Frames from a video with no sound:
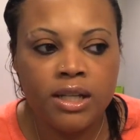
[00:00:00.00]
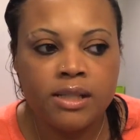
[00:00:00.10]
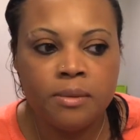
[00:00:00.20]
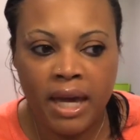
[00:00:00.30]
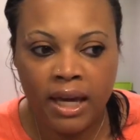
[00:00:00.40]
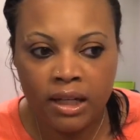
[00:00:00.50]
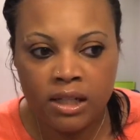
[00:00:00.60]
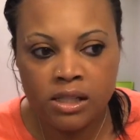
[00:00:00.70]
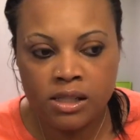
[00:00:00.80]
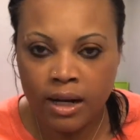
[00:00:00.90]
He's a man
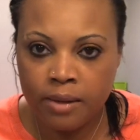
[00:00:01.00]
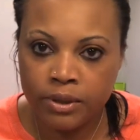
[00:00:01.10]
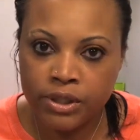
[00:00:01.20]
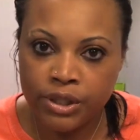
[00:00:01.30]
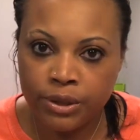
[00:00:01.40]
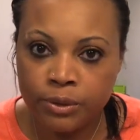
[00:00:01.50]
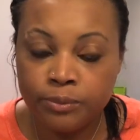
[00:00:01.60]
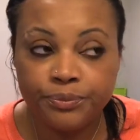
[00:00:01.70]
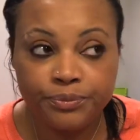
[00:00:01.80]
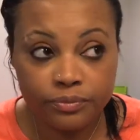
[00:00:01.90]
and he's not able to do